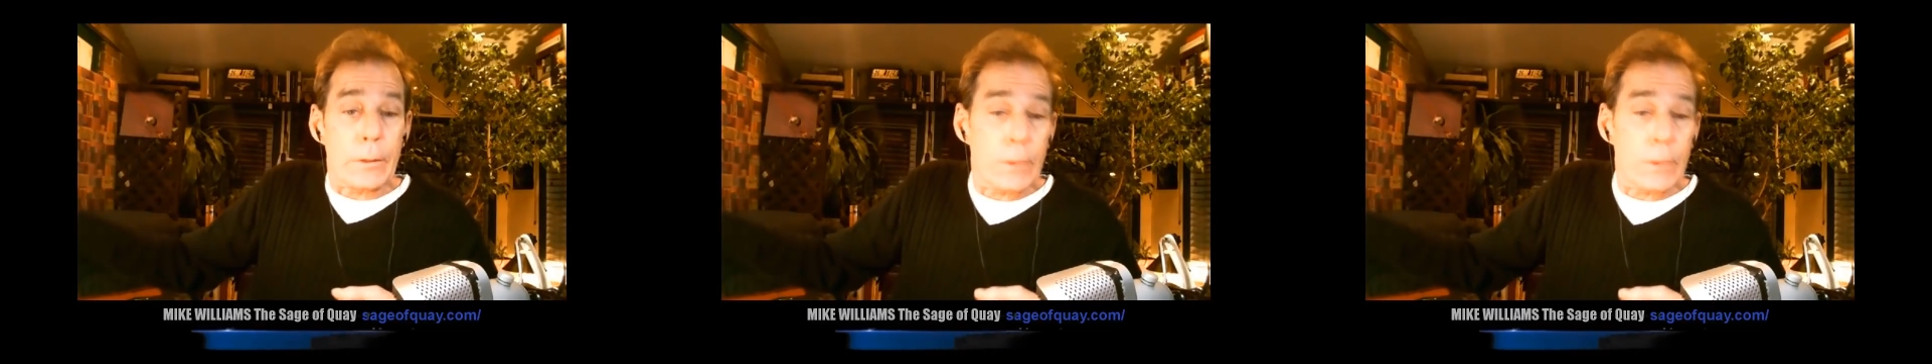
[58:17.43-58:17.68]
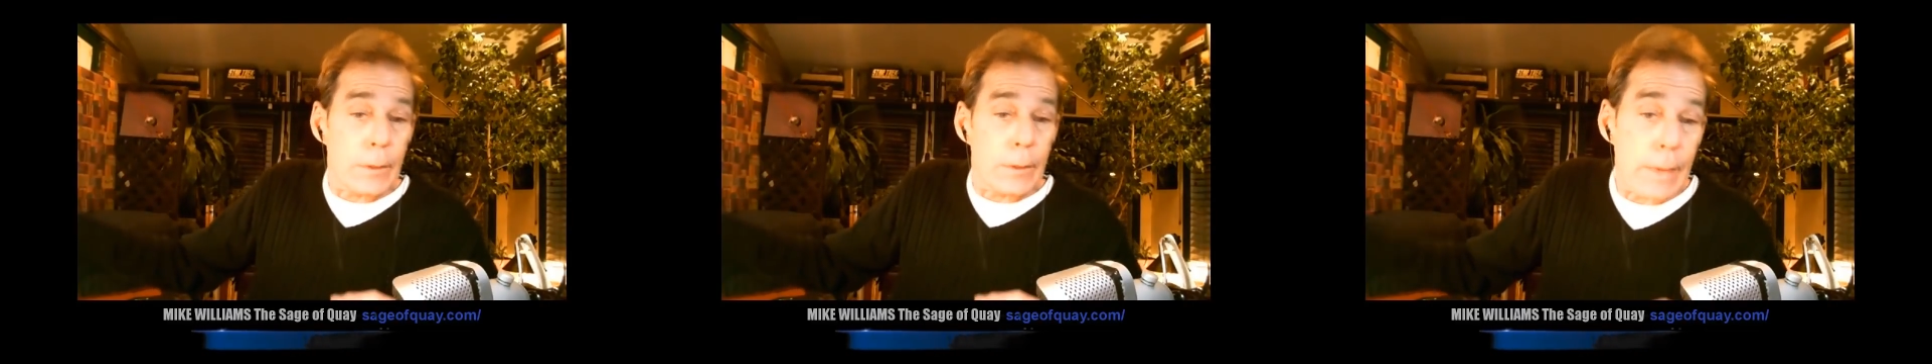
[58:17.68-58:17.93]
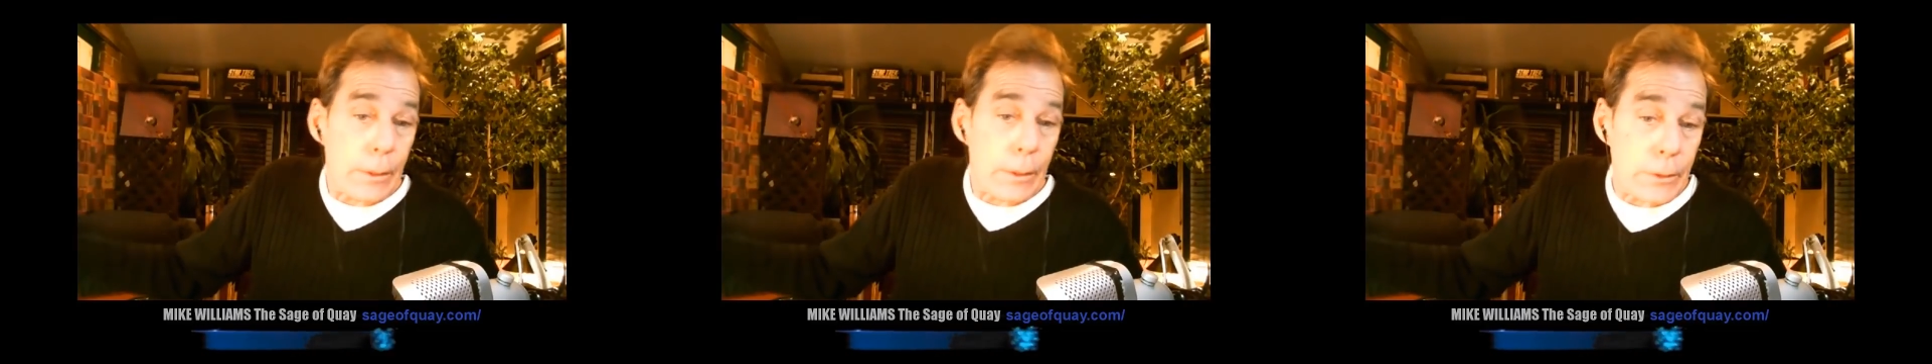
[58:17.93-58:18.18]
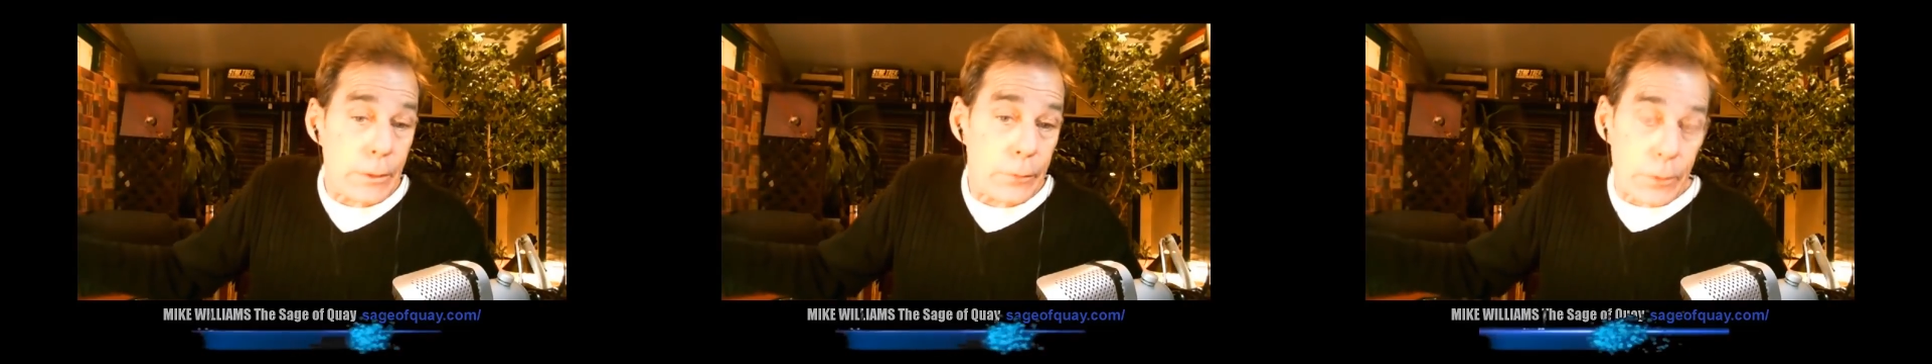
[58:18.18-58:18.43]
into the
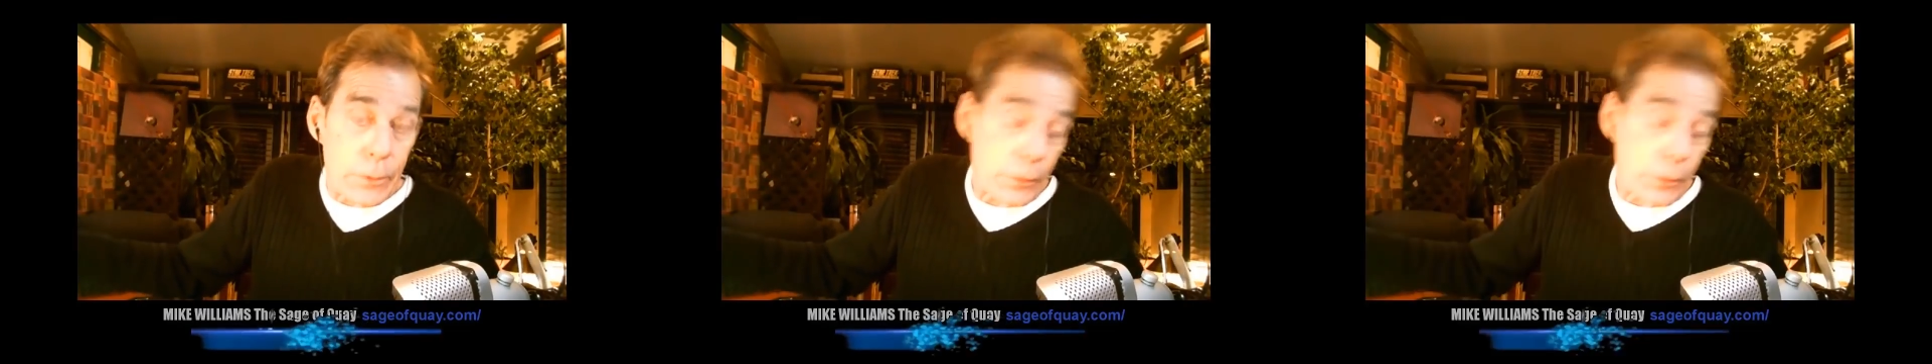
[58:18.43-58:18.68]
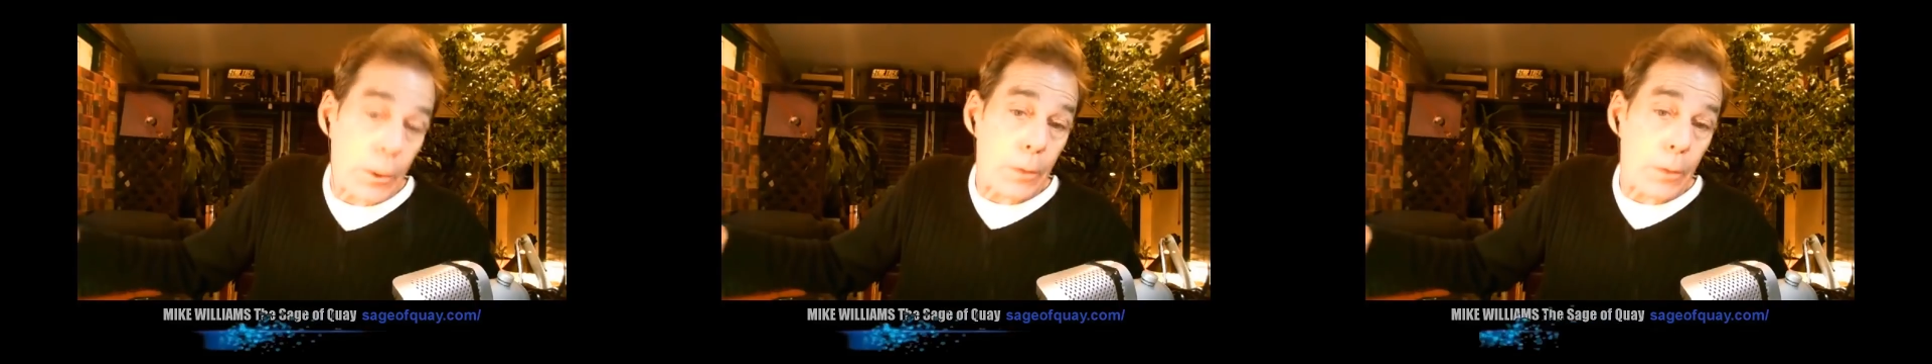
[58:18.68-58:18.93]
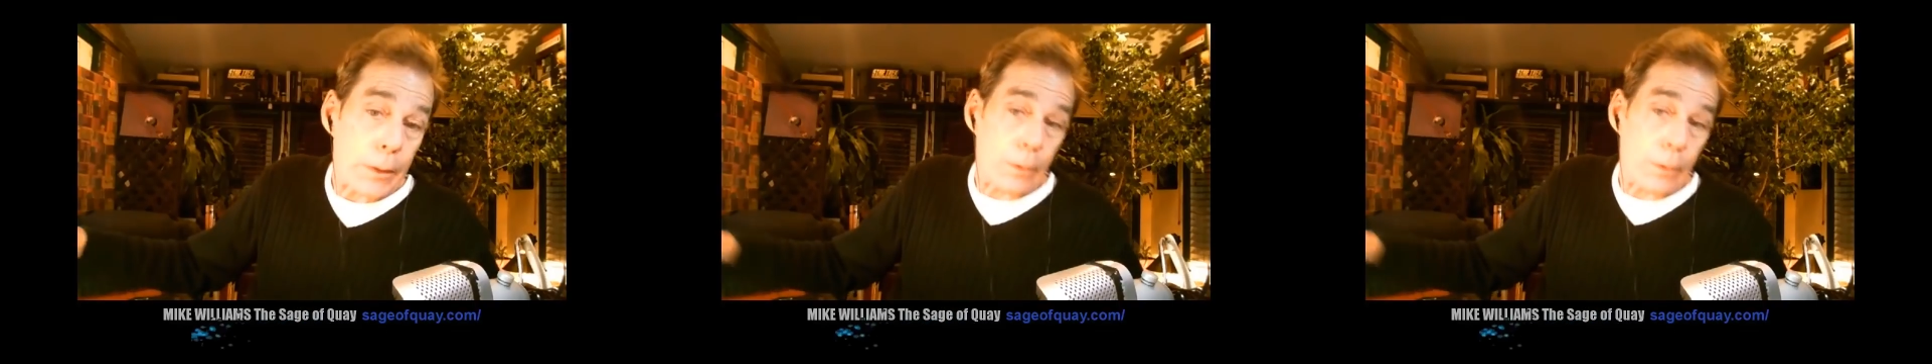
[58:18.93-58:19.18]
narrative as they're going.